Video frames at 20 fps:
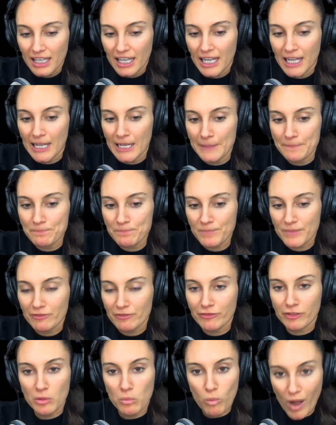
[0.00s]
Um,
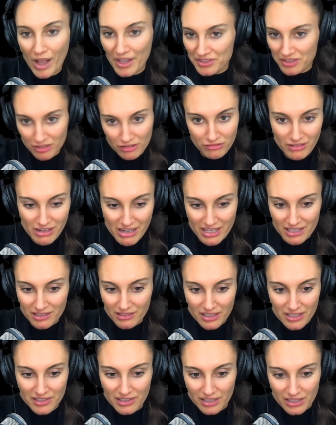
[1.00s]
from one to three,
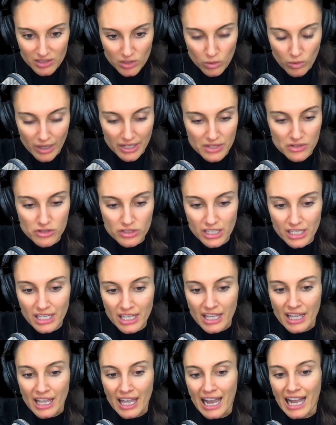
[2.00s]
isn't it? It's quite interesting.
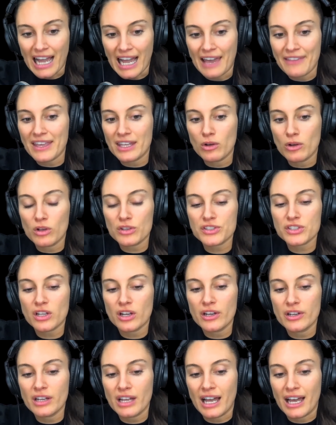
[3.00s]
Uh, and then also
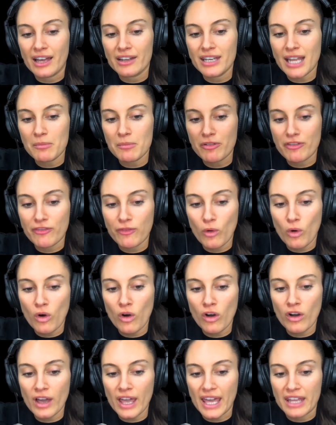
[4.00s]
uh, number
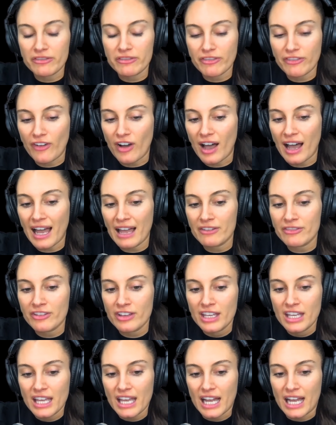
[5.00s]
four and five,
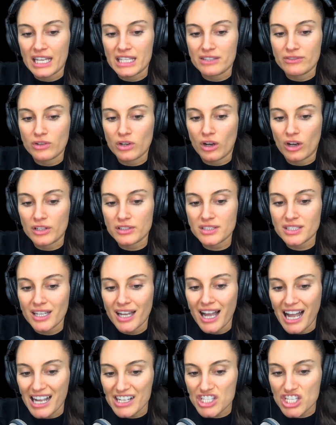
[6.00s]
uh, you've got
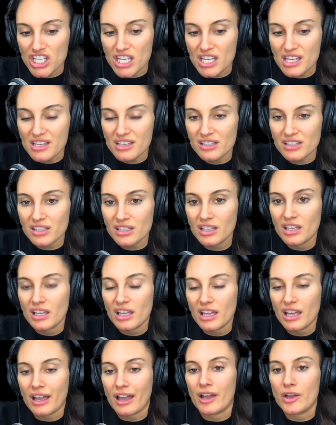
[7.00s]
Hutchies,
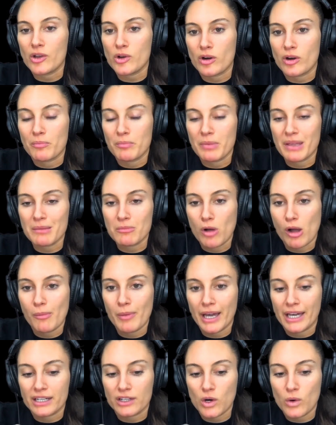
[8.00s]
uh, who are a big mob
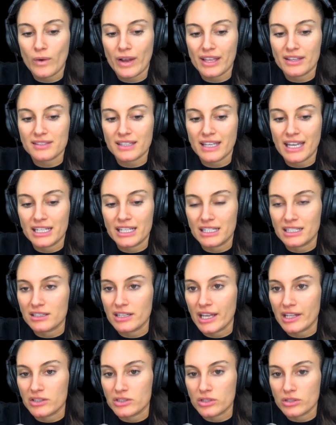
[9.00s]
out of Queensland
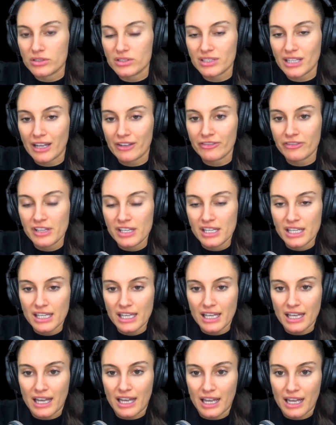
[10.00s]
and, and do stuff
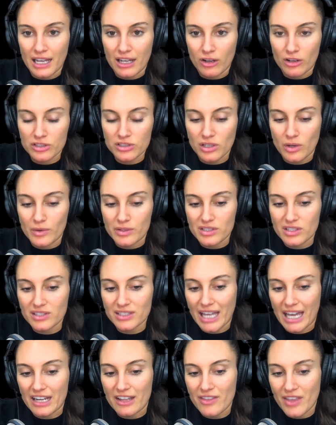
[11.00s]
uh, also
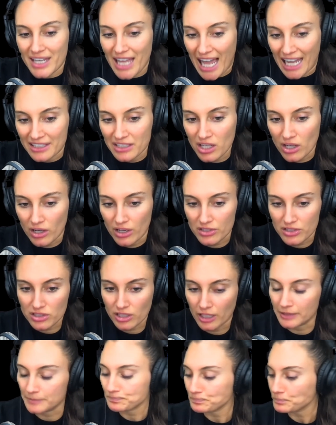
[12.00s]
interstate, and then ADCO.
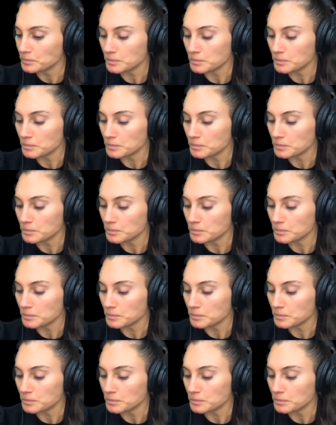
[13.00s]
So,